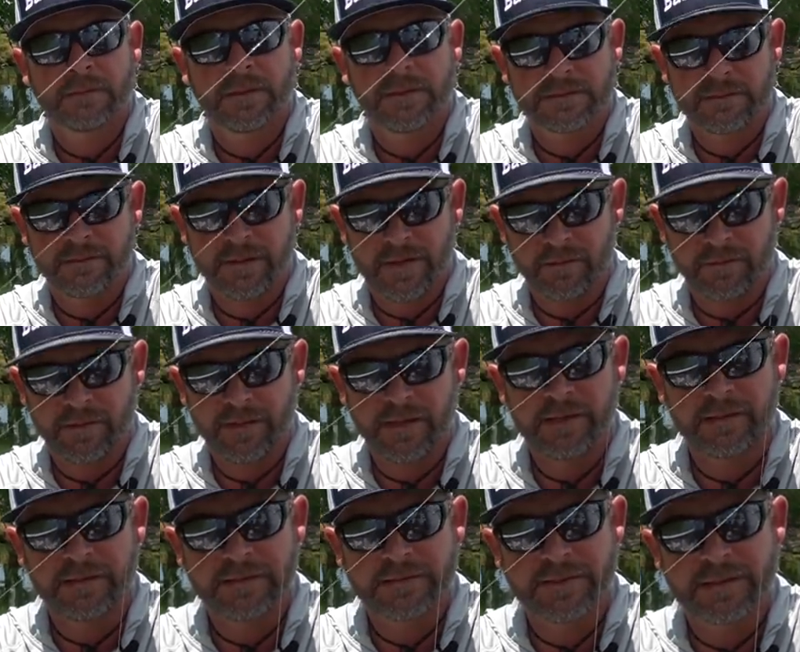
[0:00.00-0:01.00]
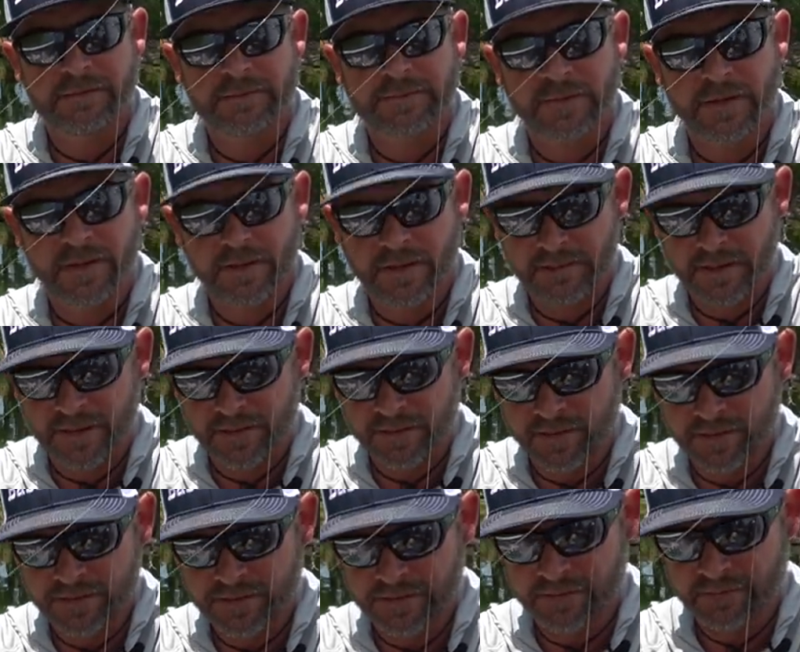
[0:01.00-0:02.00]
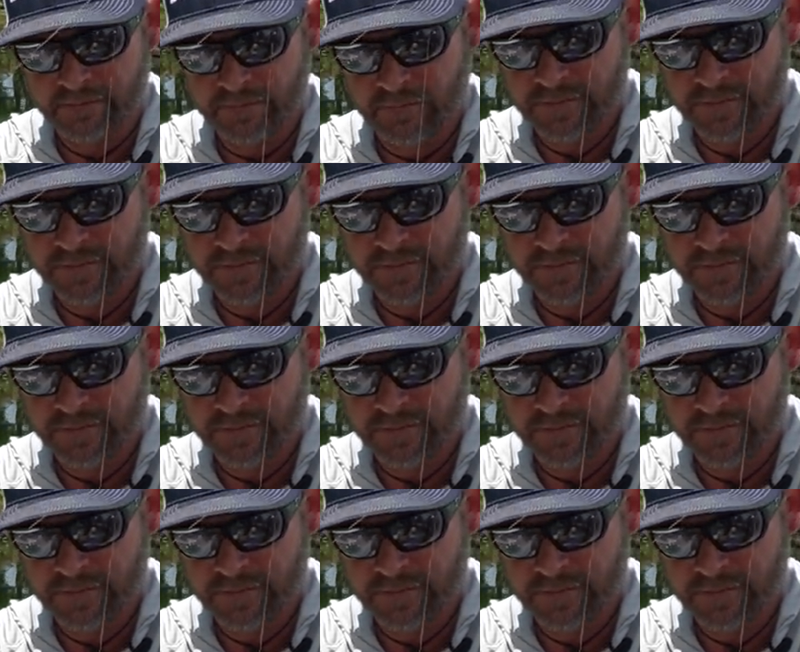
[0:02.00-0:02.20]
That's about where that is. That one's probably about 13 or